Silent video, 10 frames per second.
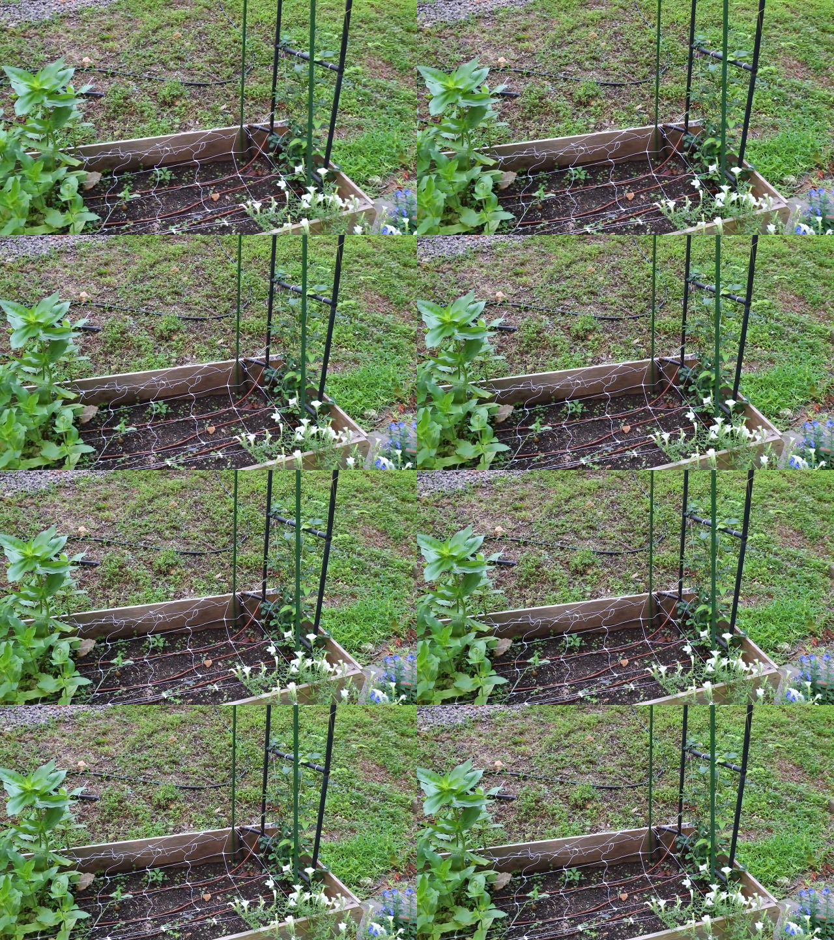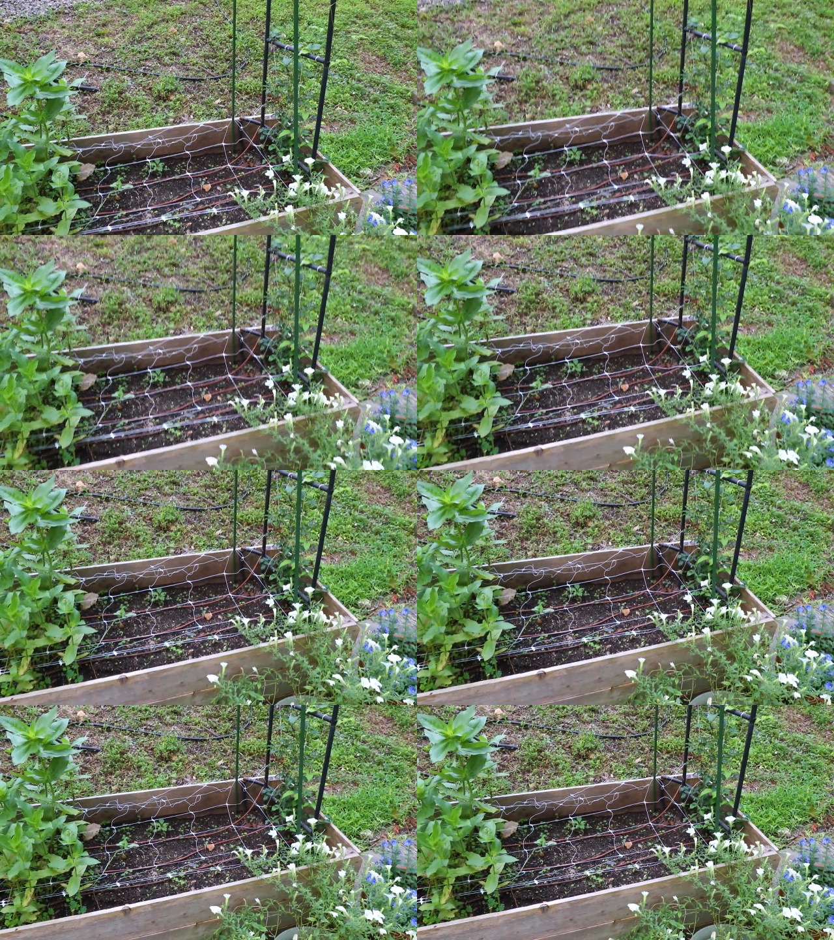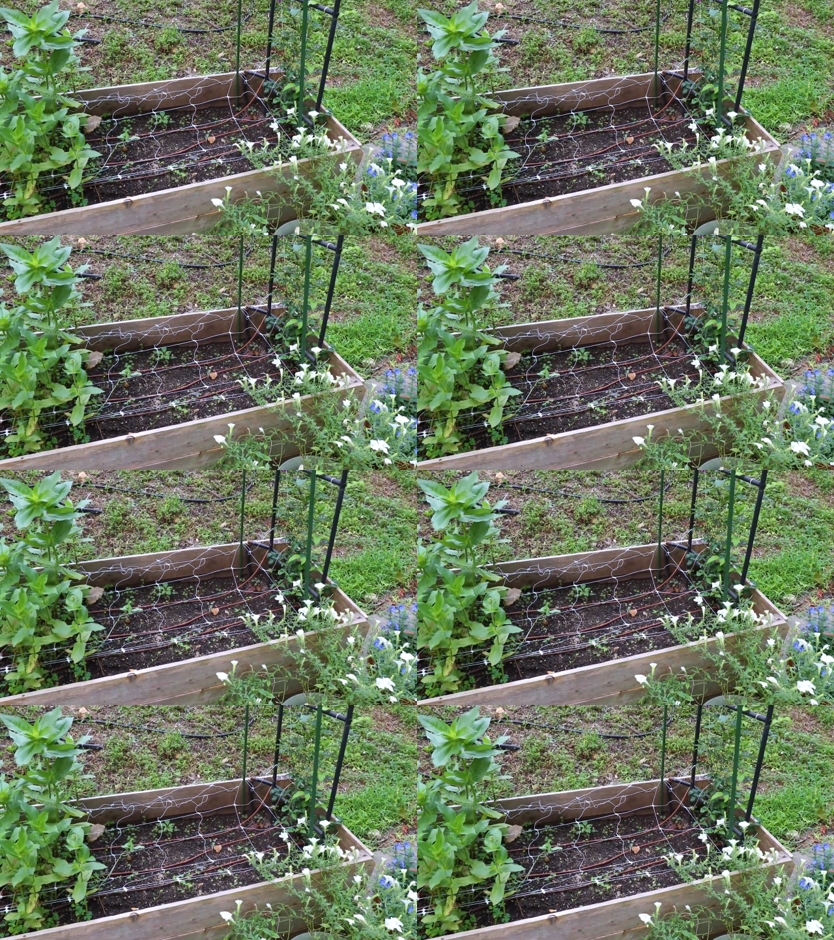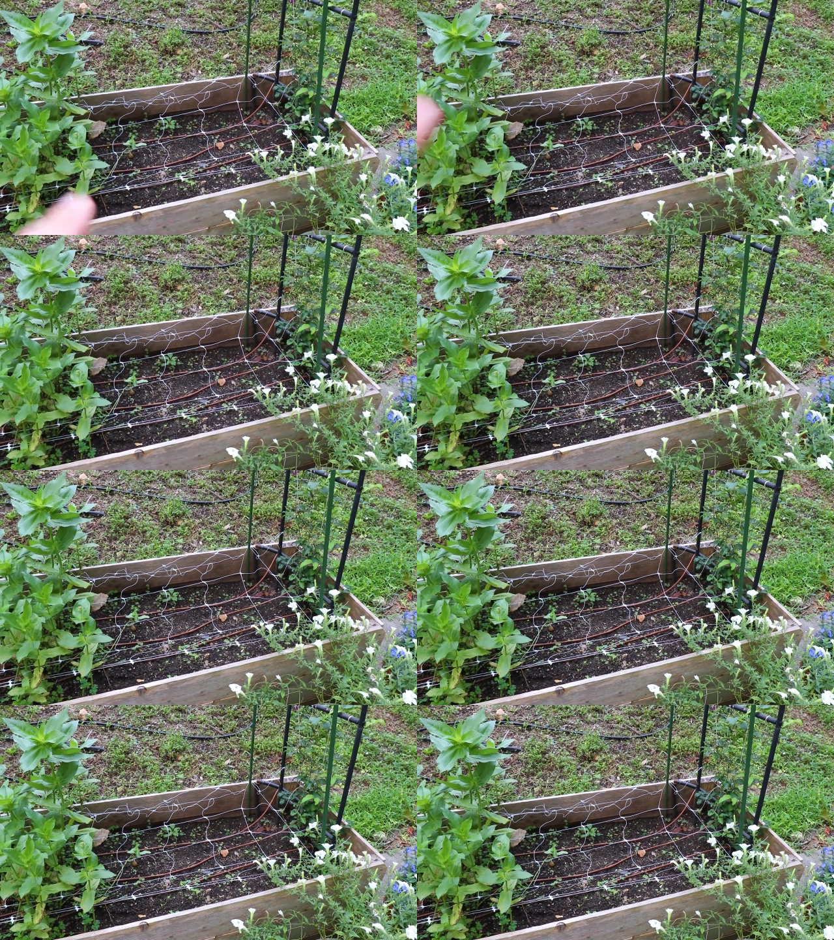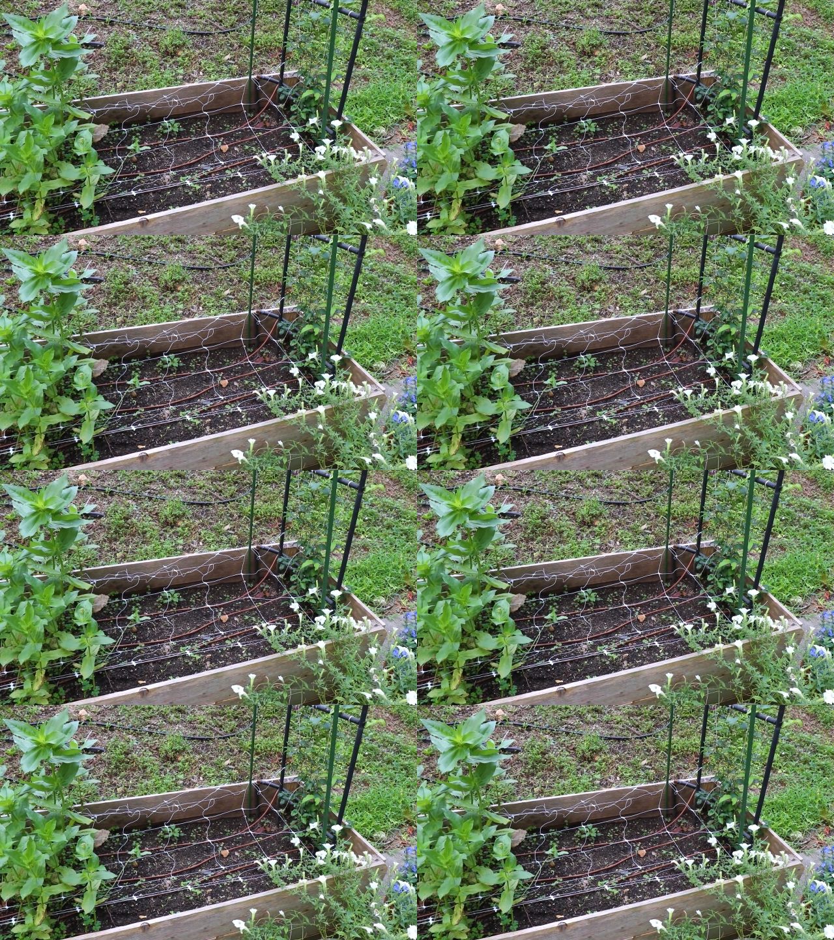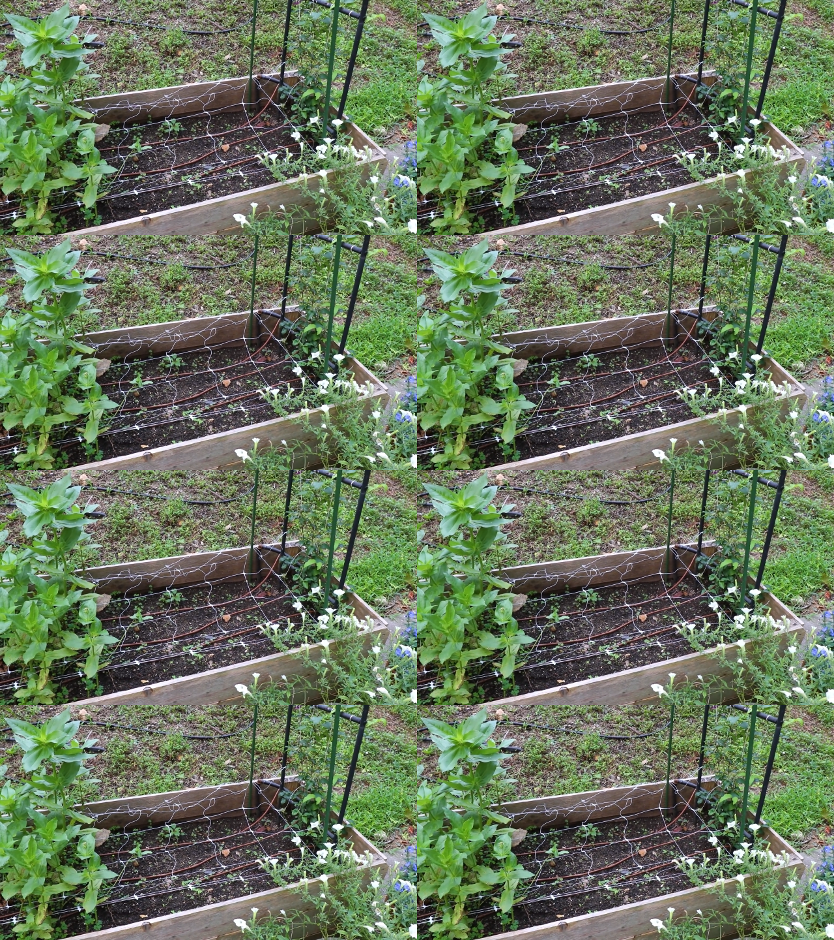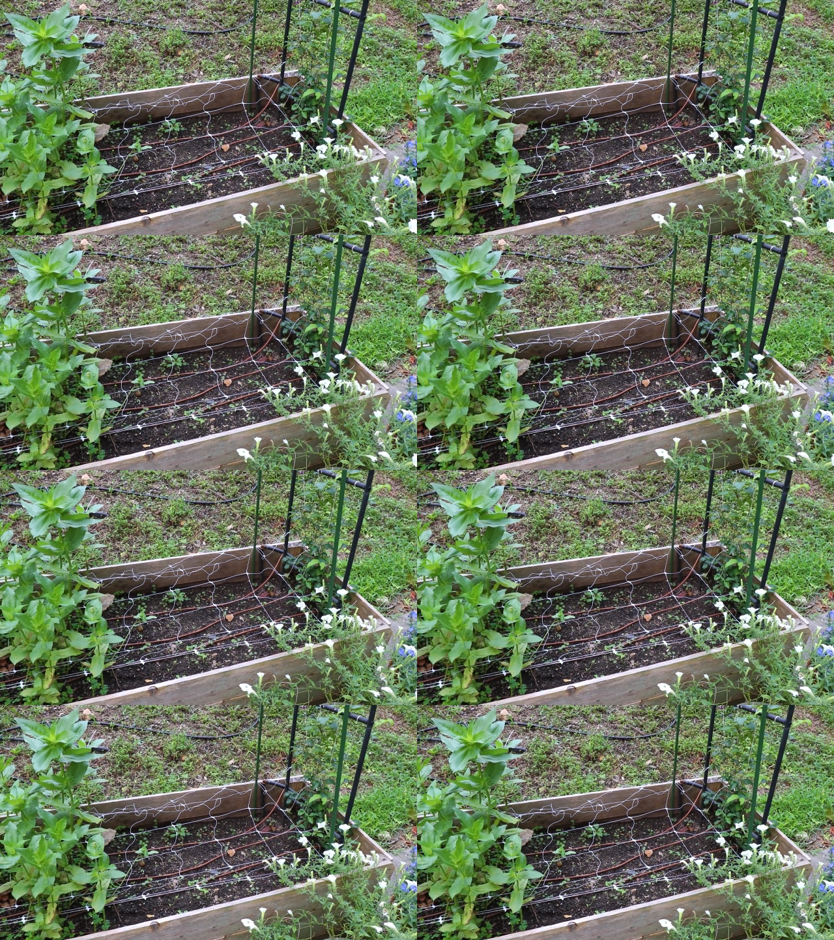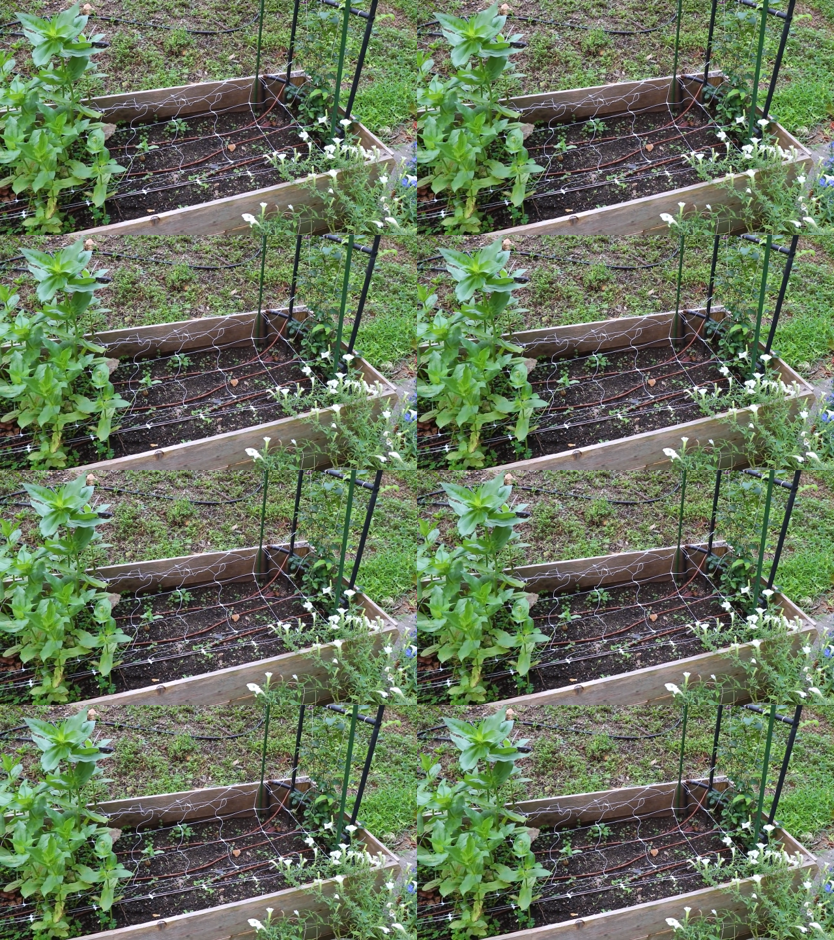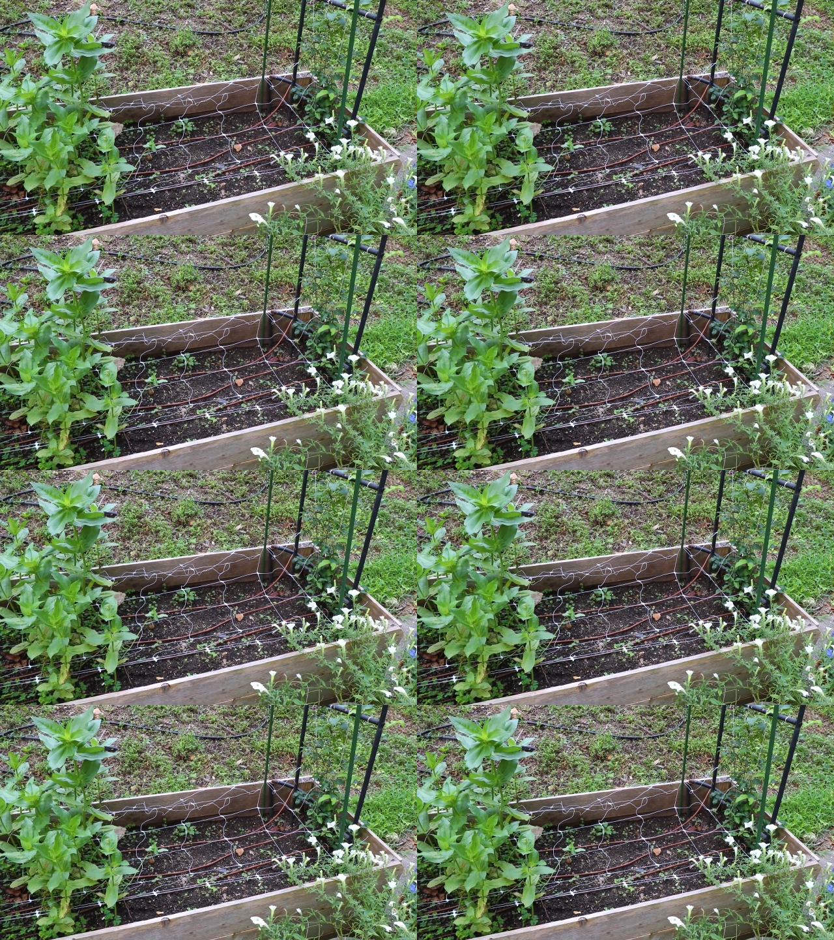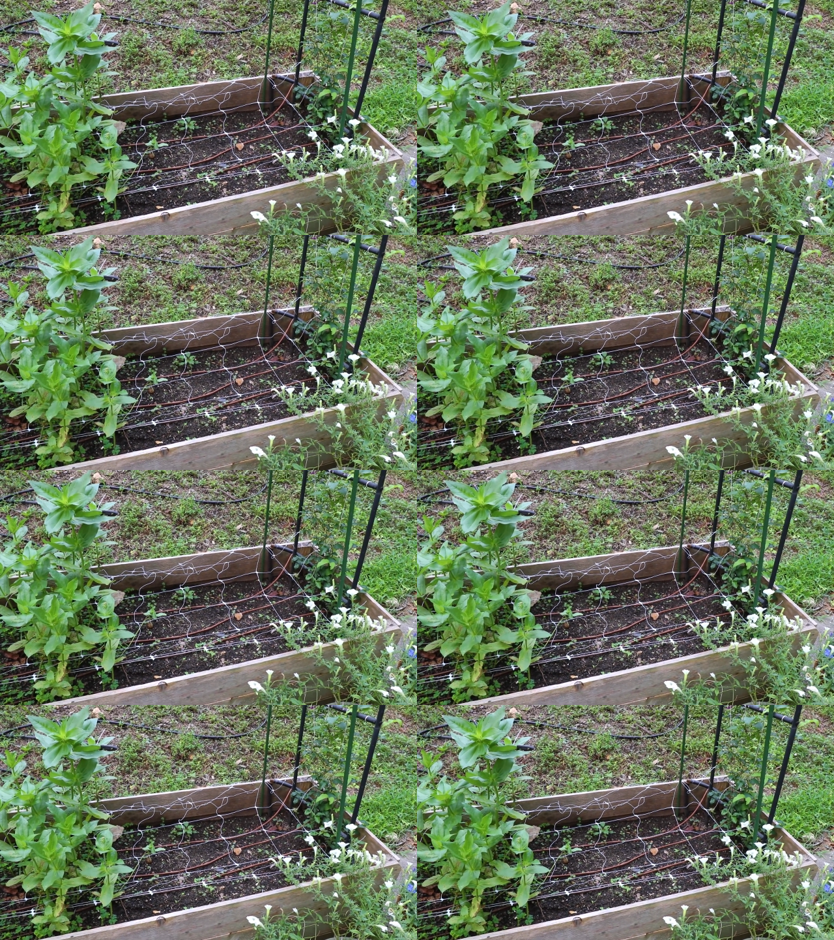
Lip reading: (no speaker visible)